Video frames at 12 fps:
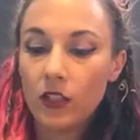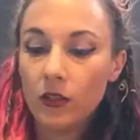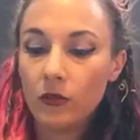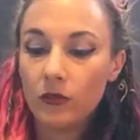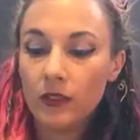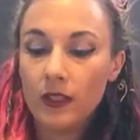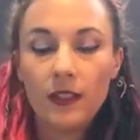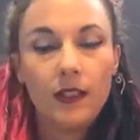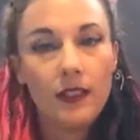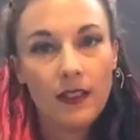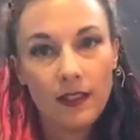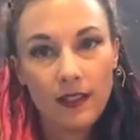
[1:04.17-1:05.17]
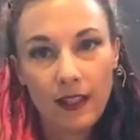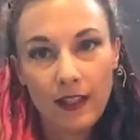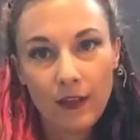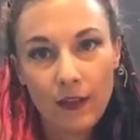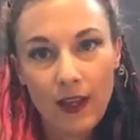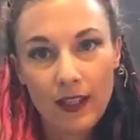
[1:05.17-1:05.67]
to you,
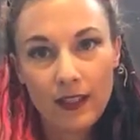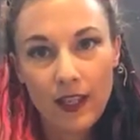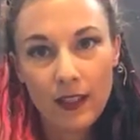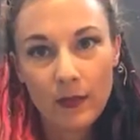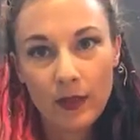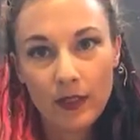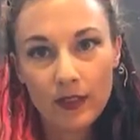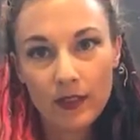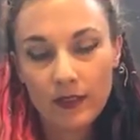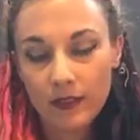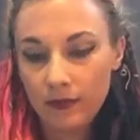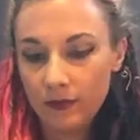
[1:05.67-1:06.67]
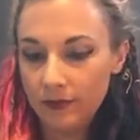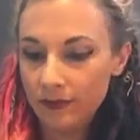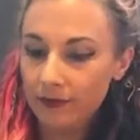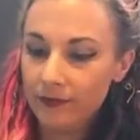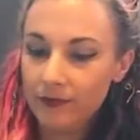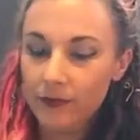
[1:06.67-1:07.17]
like your ex-husband,
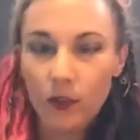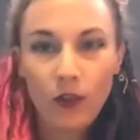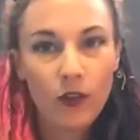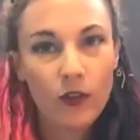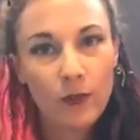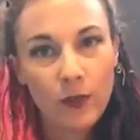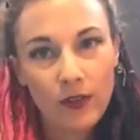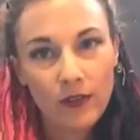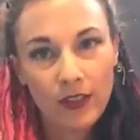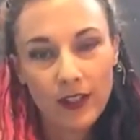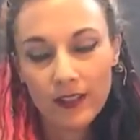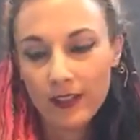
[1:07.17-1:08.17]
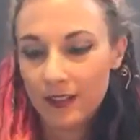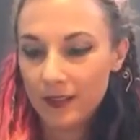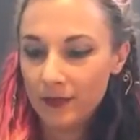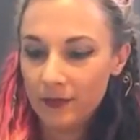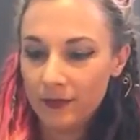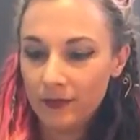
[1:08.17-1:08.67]
or your boyfriend,
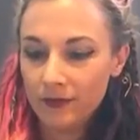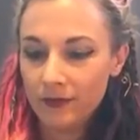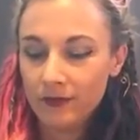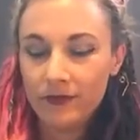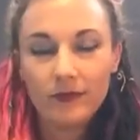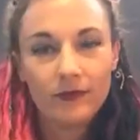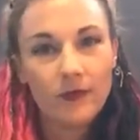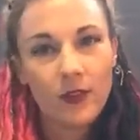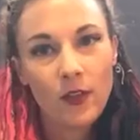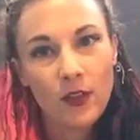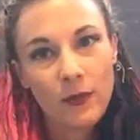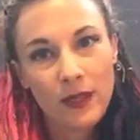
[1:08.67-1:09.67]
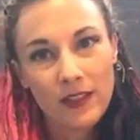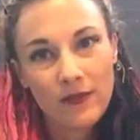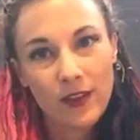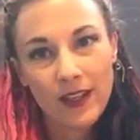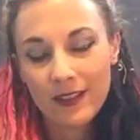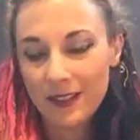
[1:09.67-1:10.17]
or your
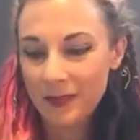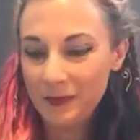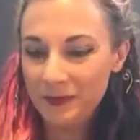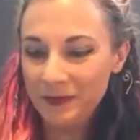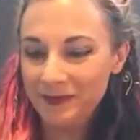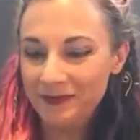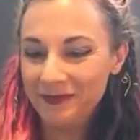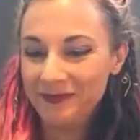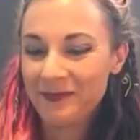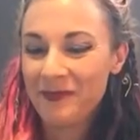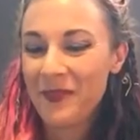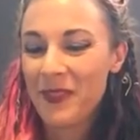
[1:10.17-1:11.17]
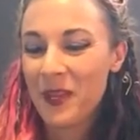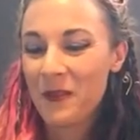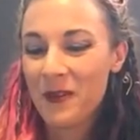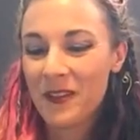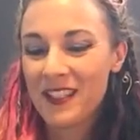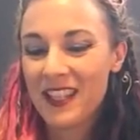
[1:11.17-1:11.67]
best friend.
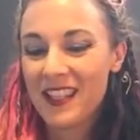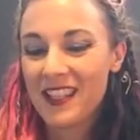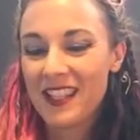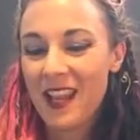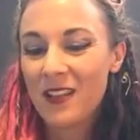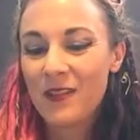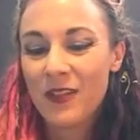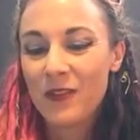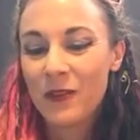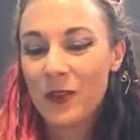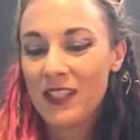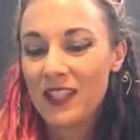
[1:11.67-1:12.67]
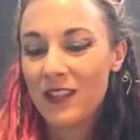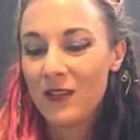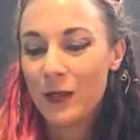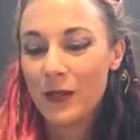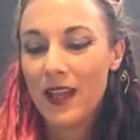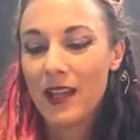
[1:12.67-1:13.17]
Their words and the sound of their voice
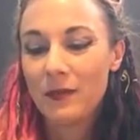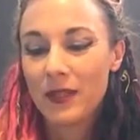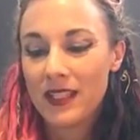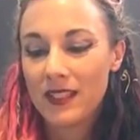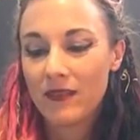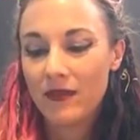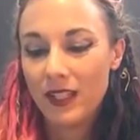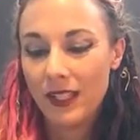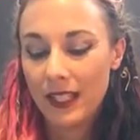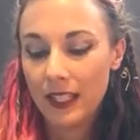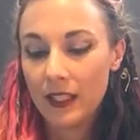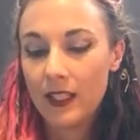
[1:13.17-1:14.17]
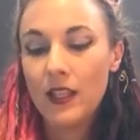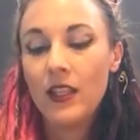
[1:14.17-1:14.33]
give you an unpleasant feeling.